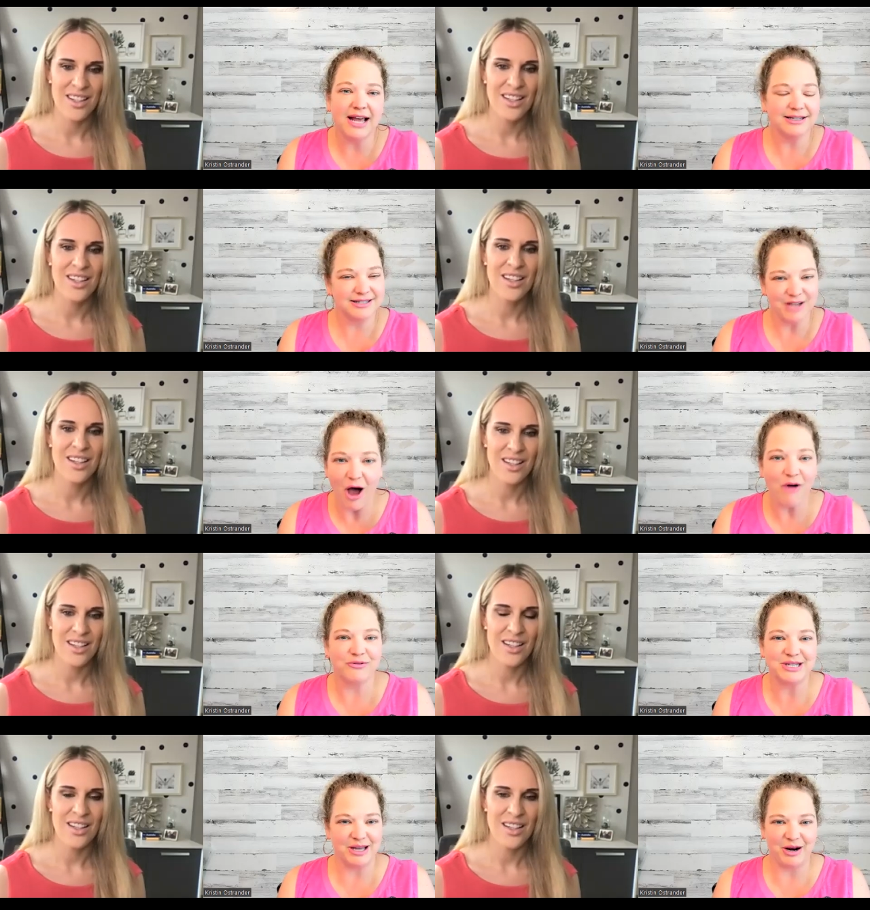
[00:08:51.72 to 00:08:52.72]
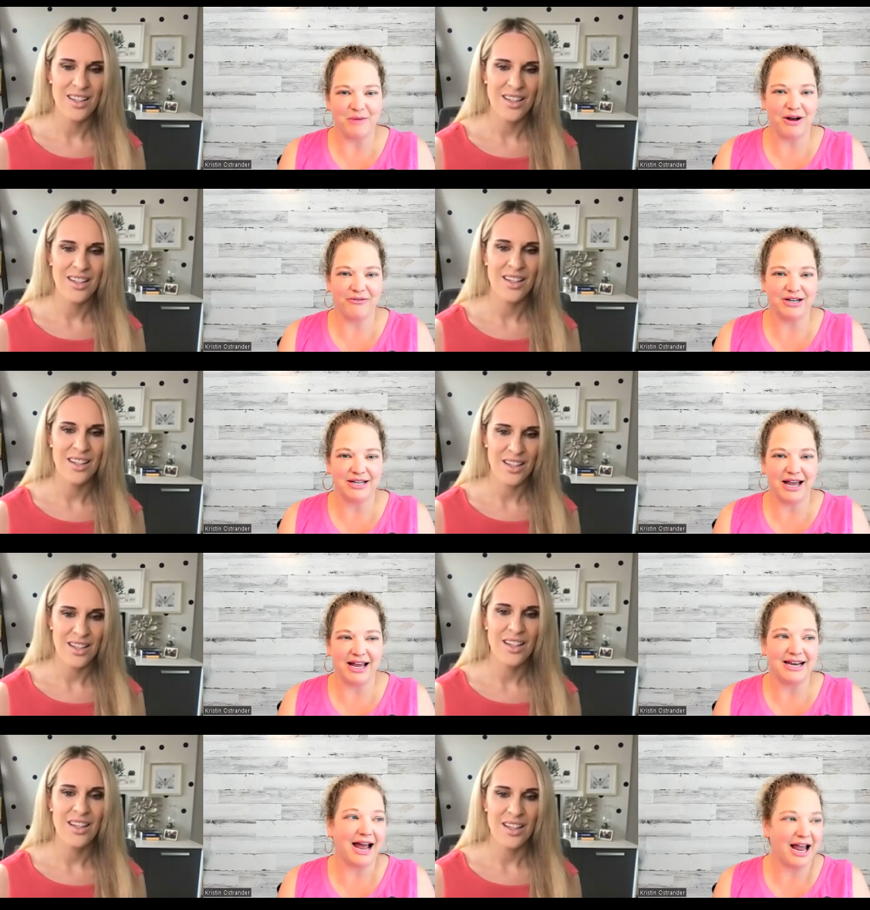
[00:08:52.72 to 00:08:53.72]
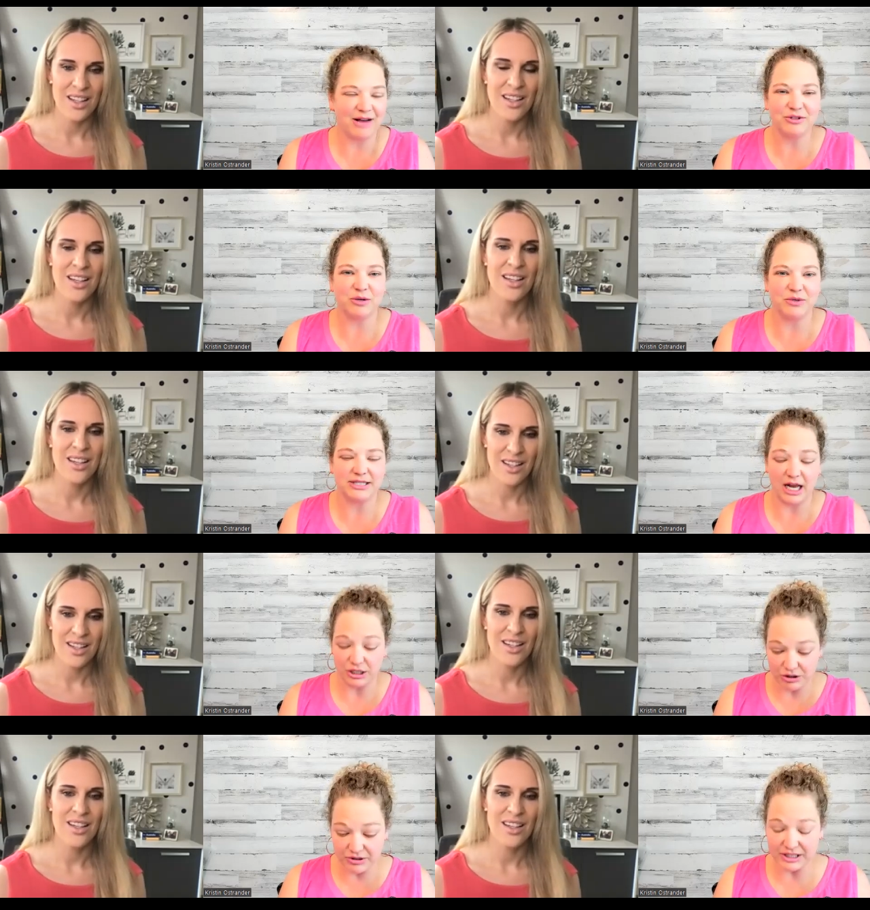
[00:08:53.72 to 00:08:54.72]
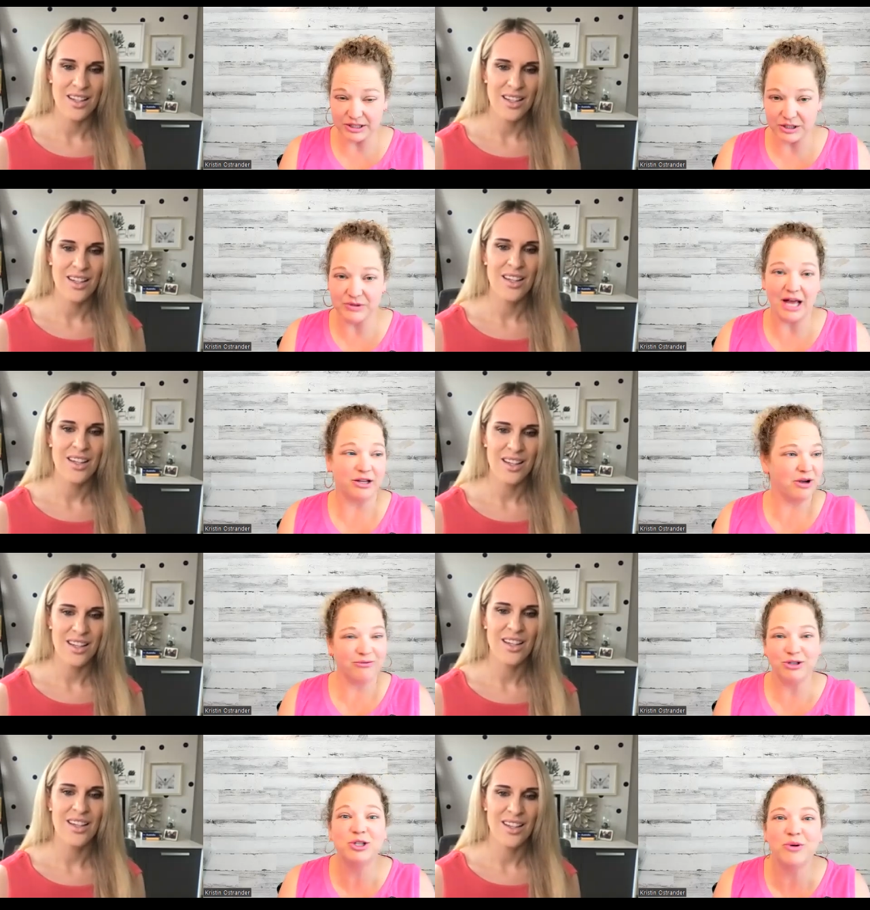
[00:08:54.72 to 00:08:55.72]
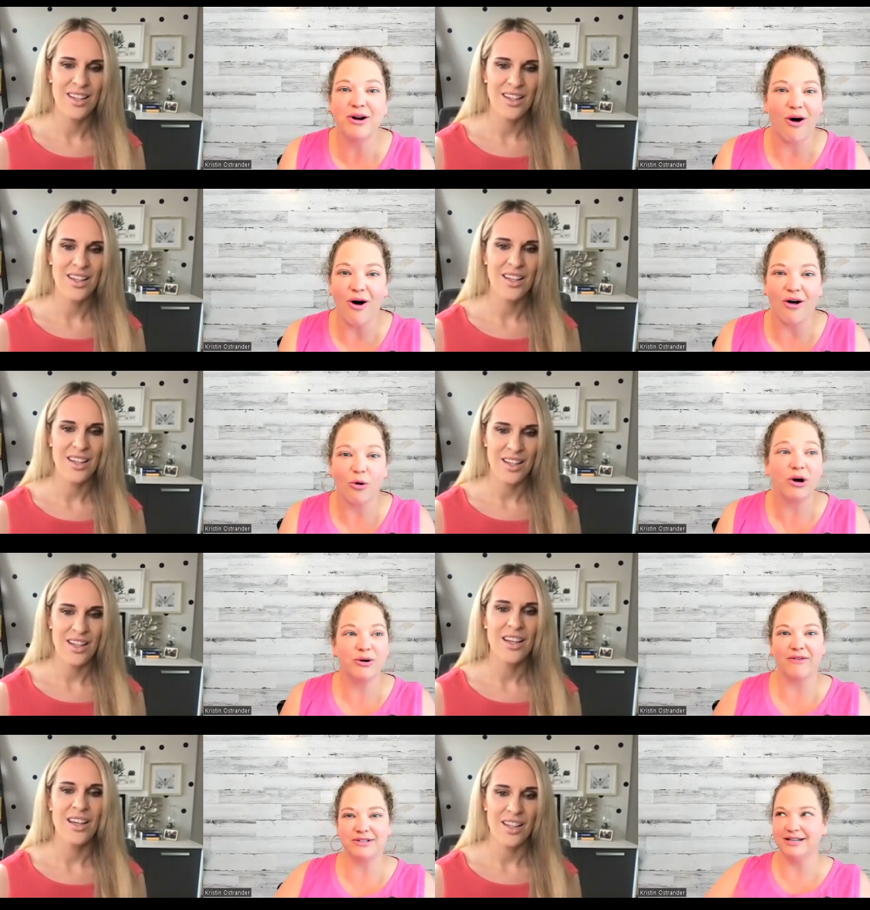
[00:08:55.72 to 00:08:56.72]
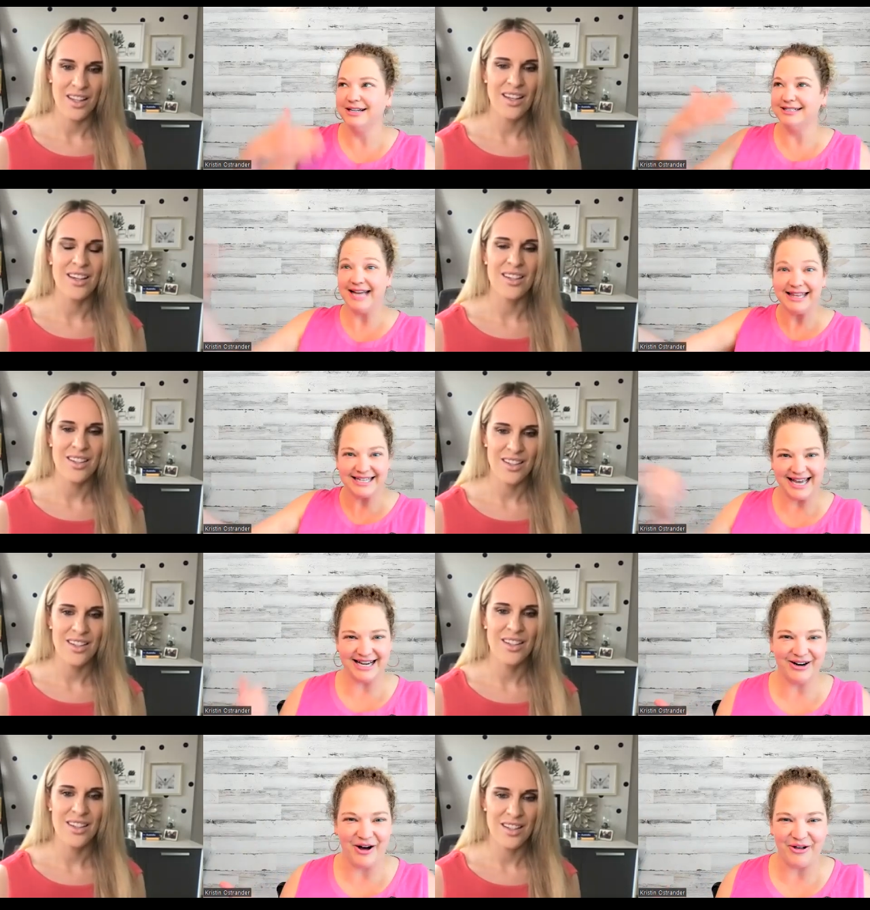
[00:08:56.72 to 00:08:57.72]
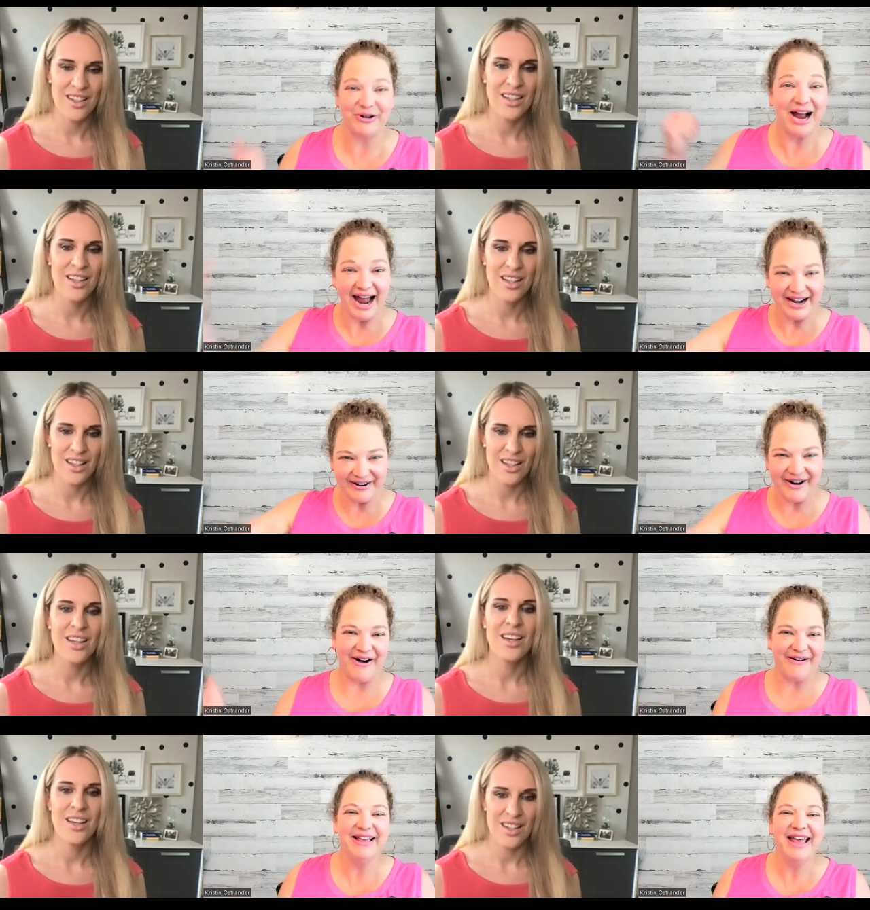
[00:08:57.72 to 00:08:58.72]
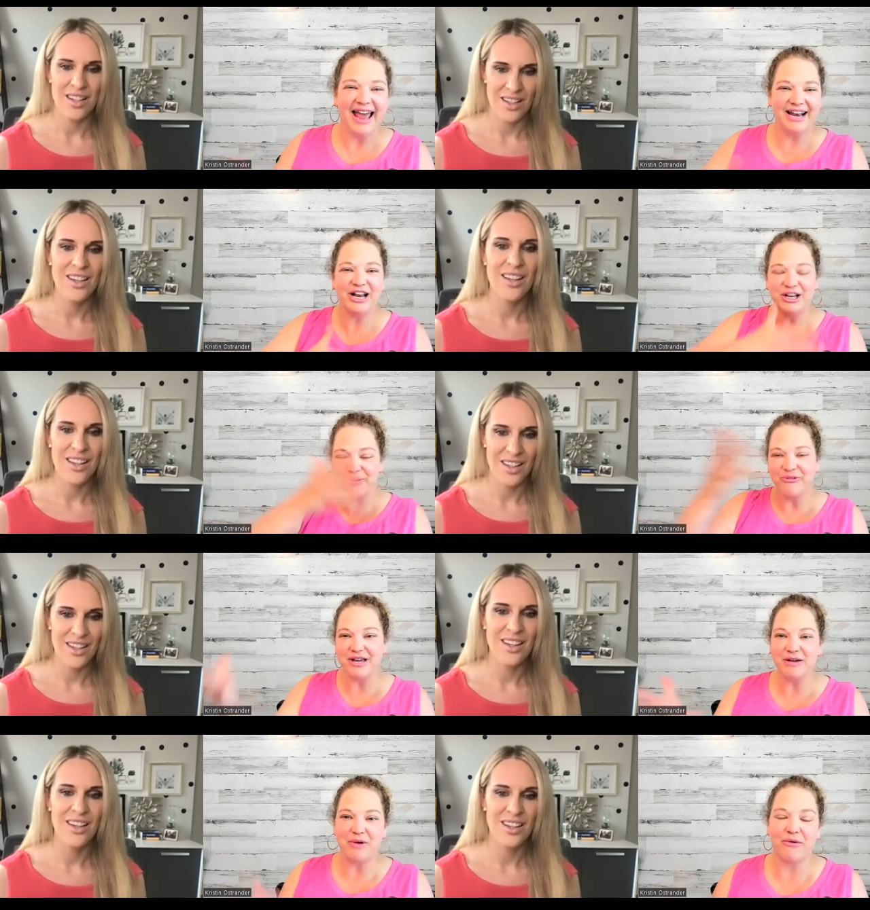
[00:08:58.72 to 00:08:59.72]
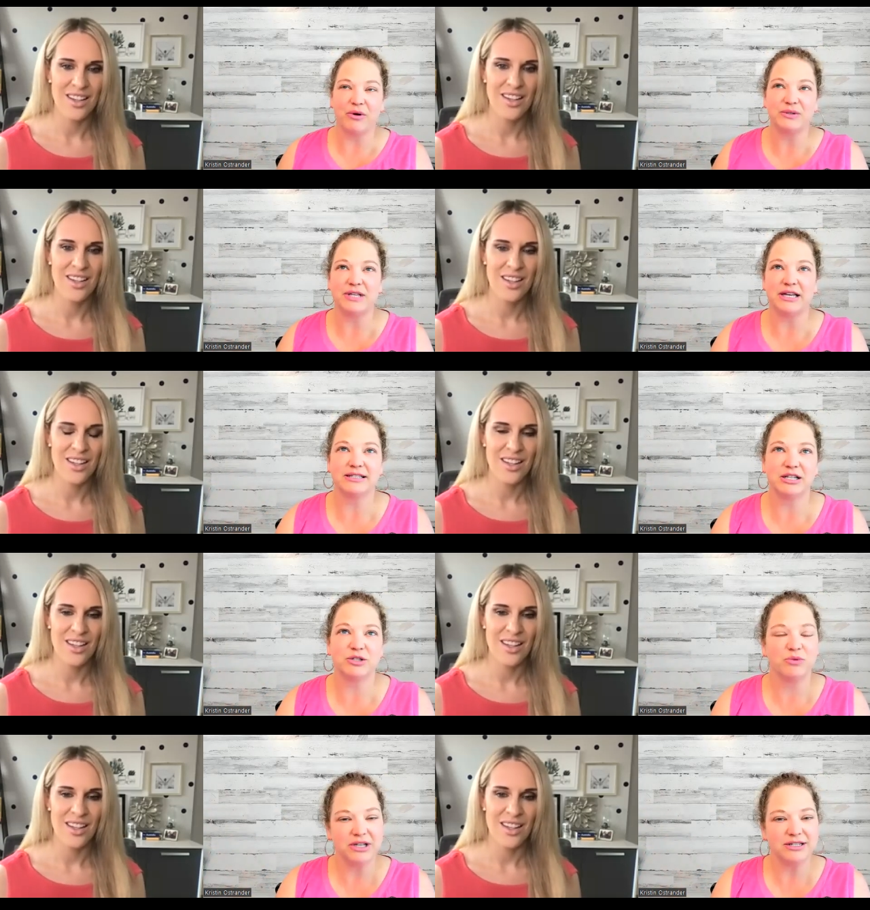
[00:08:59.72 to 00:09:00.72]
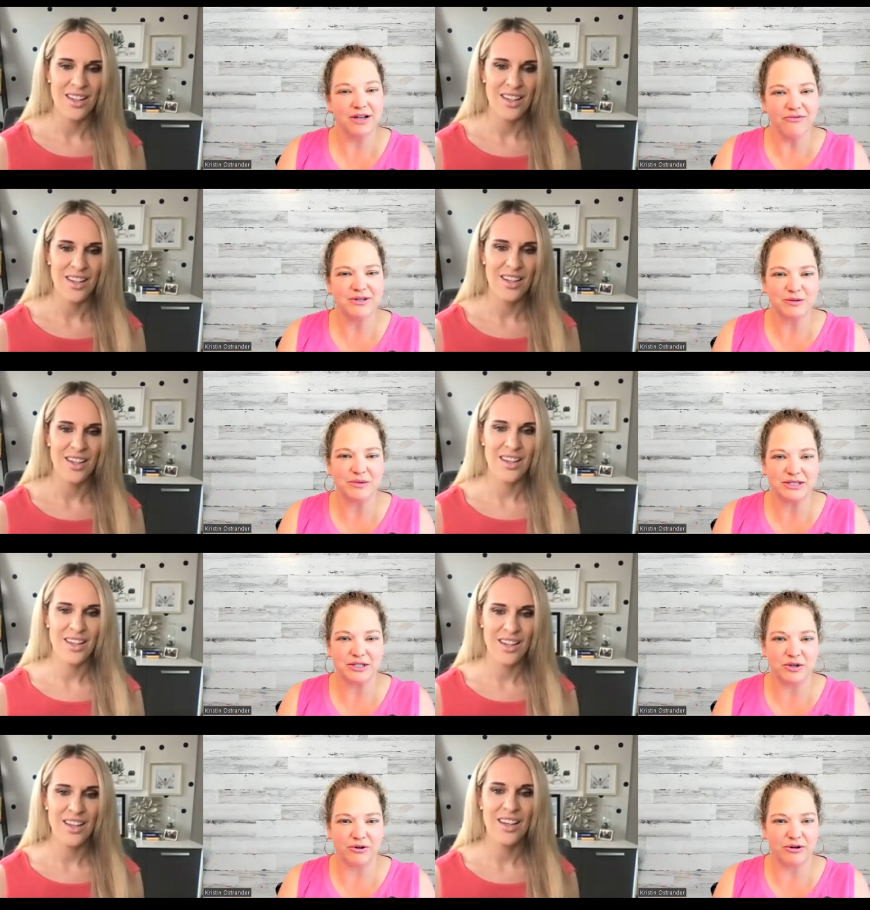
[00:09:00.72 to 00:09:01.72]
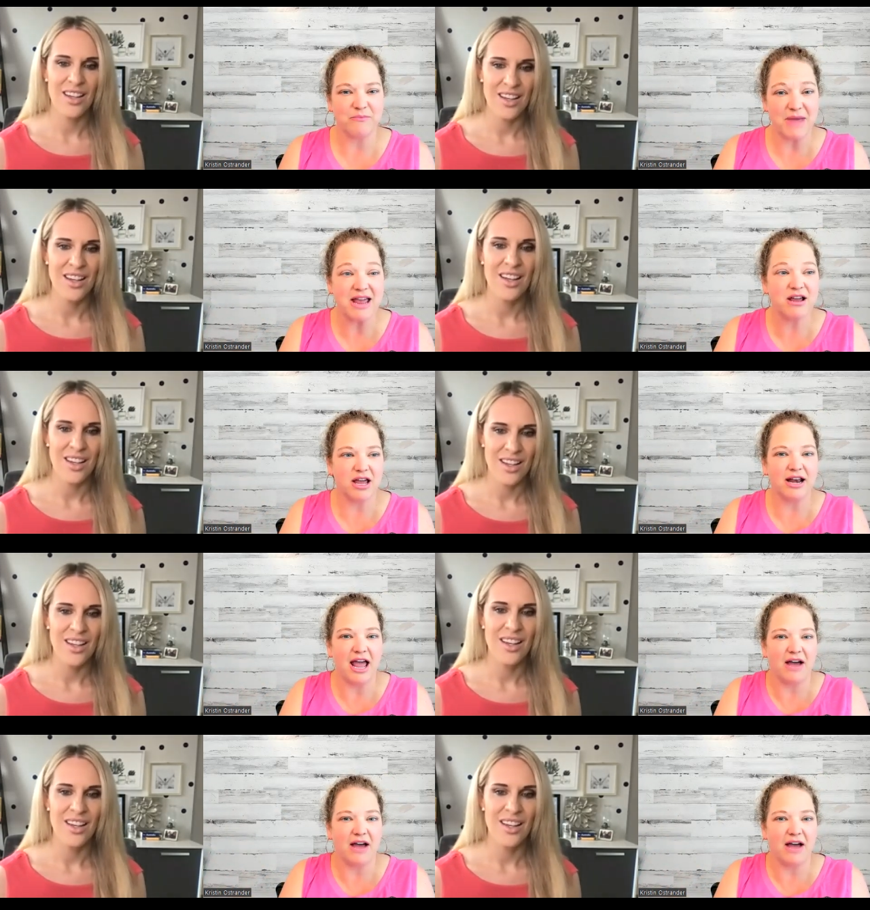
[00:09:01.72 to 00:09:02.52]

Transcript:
Speaker 1: it's tough to get up every day and not have someone say, do this and do that. You have to do it all, or you have to yeah. delegate it all or hire all. And, you know, think about those things. It's really tough as a business owner to make and